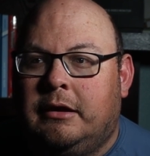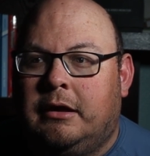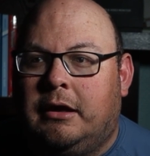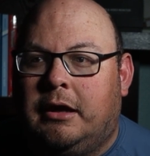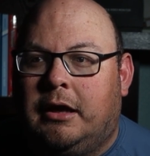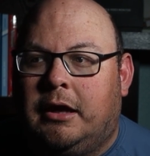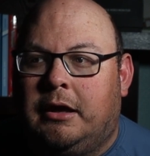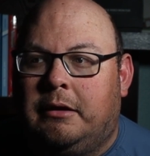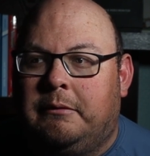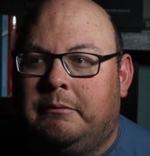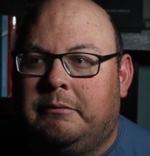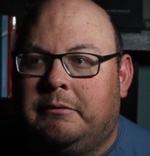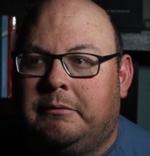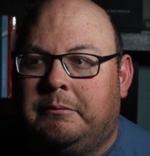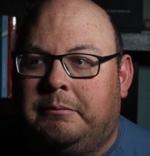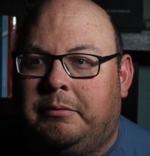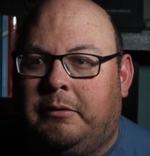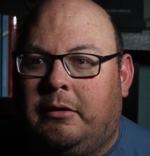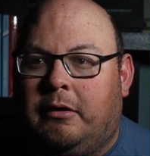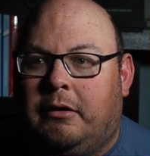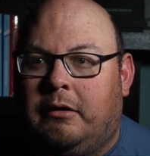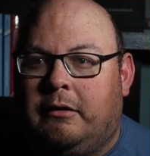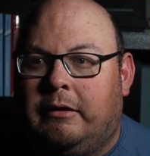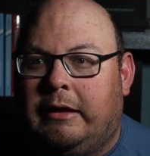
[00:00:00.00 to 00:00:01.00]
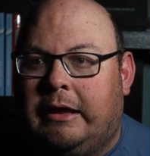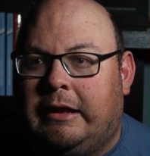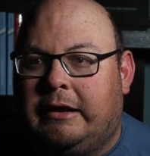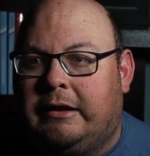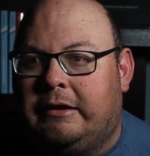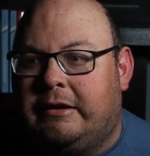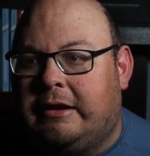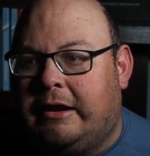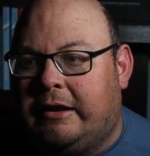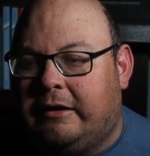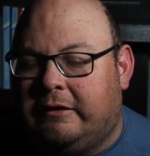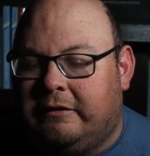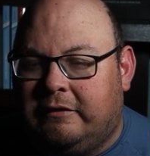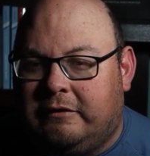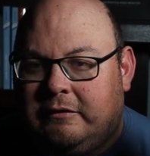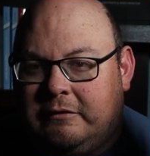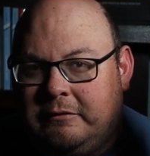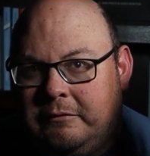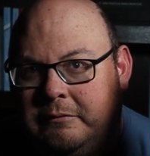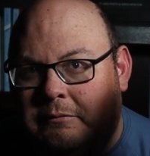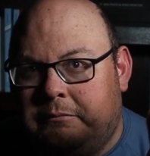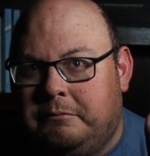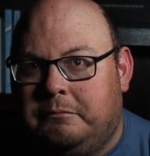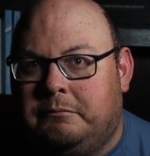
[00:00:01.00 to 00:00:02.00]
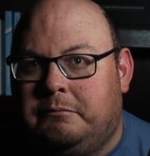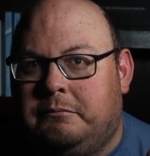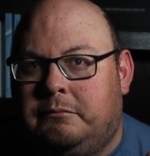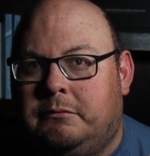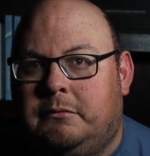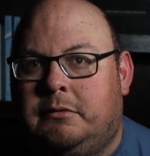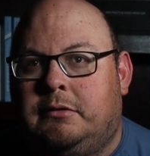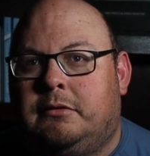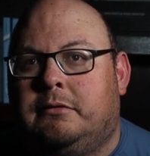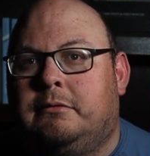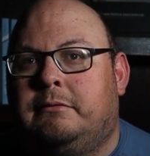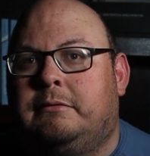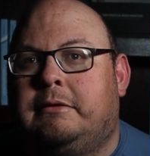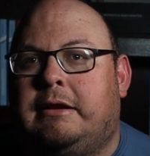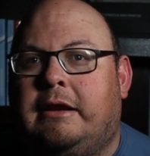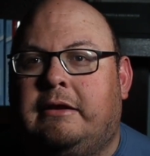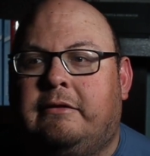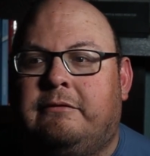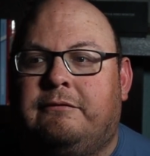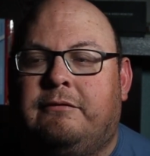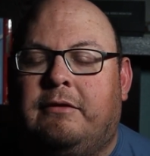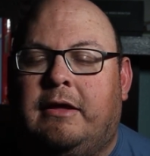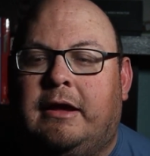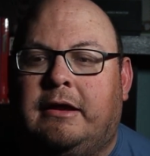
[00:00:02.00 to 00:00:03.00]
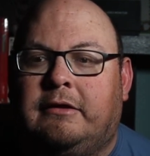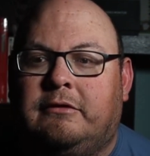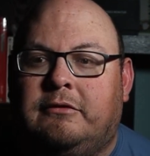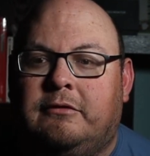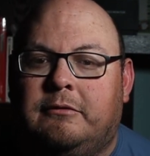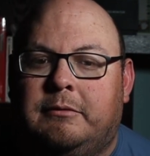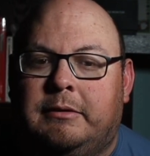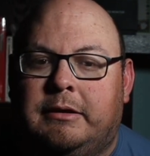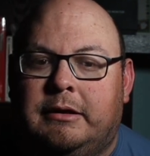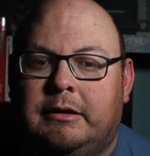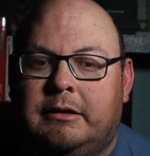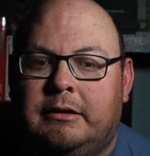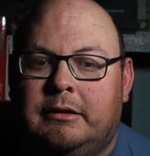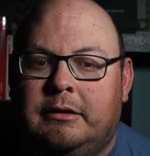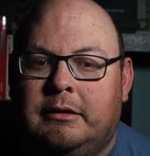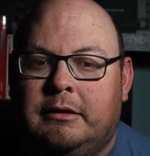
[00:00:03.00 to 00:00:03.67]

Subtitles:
The ball had a nice flight to it.